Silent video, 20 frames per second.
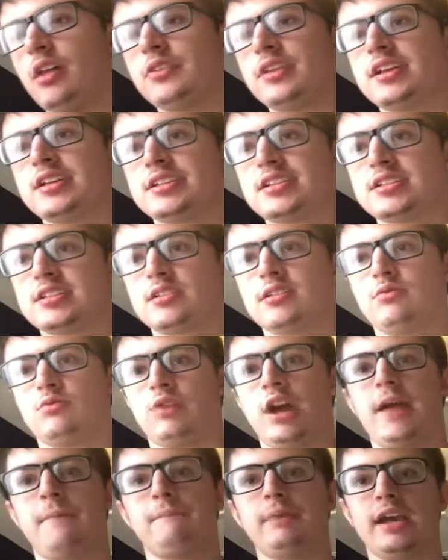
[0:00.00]
this
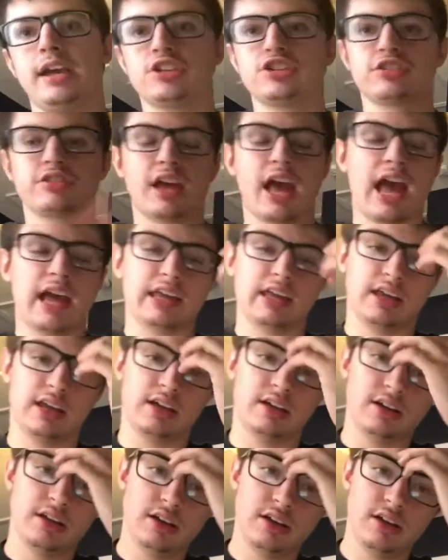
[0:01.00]
rampage
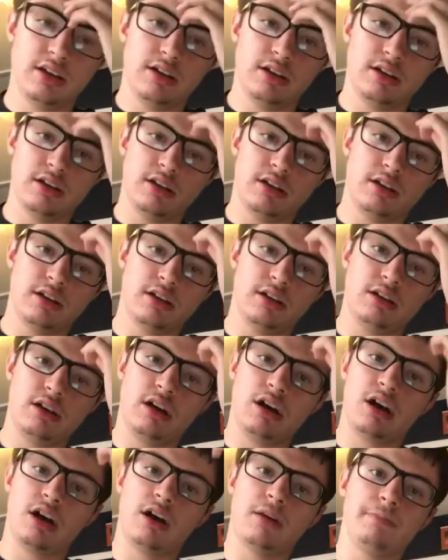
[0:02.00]
attacking
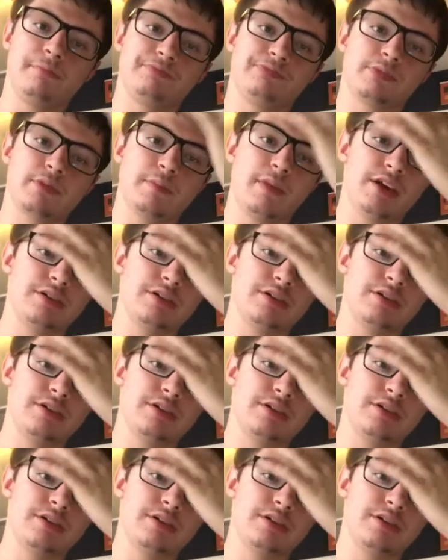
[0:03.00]
um, main